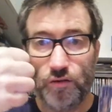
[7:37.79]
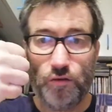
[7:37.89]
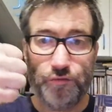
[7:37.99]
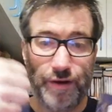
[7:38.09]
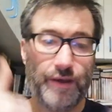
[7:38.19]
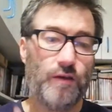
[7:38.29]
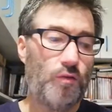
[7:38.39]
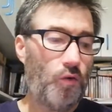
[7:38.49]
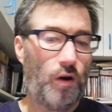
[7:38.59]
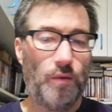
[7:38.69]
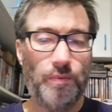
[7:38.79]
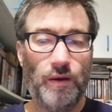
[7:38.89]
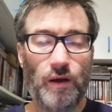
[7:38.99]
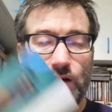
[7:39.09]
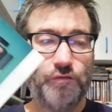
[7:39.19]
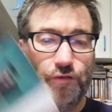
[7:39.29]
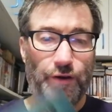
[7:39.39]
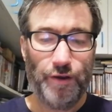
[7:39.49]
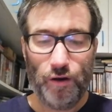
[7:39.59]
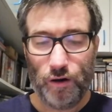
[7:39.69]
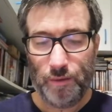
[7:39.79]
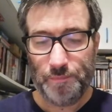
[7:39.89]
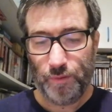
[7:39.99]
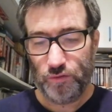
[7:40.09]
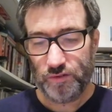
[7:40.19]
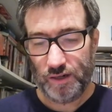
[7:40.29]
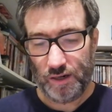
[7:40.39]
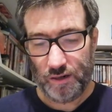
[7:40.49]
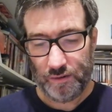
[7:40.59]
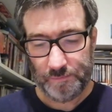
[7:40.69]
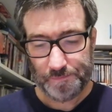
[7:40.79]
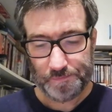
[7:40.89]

So thank you, Rob, for your postcard,